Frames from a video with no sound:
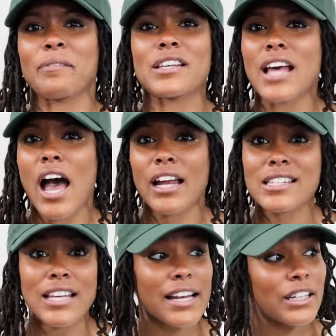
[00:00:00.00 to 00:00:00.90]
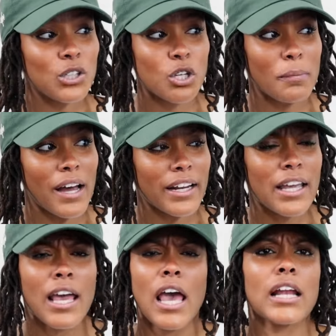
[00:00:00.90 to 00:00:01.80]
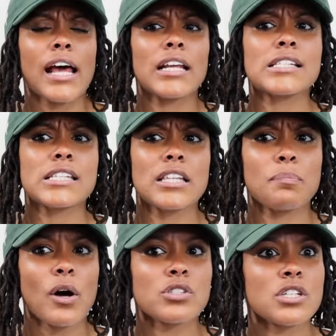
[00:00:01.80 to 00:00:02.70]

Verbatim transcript: because I honestly I didn't know about it, and I didn't see the post